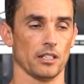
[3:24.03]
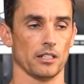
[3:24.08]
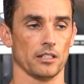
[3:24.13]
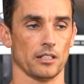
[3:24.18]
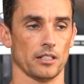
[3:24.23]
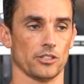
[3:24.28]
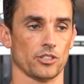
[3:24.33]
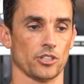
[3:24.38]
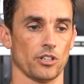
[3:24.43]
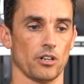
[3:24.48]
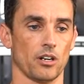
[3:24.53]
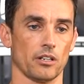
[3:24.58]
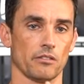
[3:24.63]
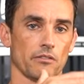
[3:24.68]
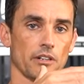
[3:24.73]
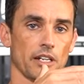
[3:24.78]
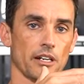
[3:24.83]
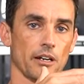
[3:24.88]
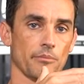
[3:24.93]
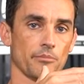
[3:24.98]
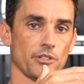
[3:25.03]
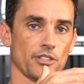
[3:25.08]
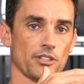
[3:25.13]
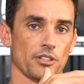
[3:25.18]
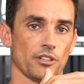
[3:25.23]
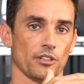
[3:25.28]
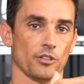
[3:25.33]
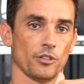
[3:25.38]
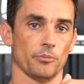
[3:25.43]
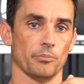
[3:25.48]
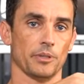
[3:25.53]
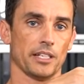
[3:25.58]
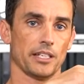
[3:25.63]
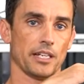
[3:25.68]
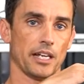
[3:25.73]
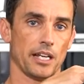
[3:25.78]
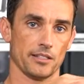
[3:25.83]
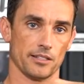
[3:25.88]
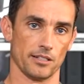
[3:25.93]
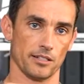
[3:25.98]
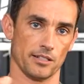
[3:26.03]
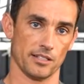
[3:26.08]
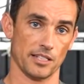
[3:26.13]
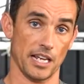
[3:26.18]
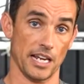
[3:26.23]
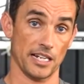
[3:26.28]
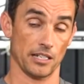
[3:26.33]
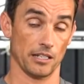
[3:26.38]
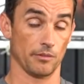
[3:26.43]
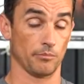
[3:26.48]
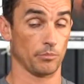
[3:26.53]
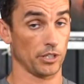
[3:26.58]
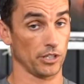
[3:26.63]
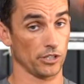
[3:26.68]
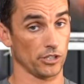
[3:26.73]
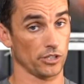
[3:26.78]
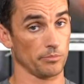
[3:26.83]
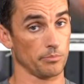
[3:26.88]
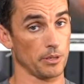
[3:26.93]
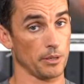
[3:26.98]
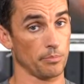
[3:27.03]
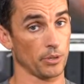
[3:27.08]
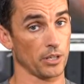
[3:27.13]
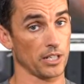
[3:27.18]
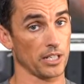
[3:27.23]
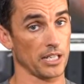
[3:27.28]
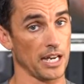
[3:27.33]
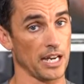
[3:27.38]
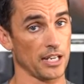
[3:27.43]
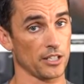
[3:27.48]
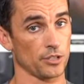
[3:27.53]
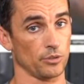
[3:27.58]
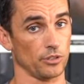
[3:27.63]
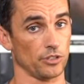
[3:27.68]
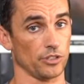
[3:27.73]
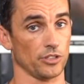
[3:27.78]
get your heart rate up just a little bit and sustain it, but it should be pretty casual.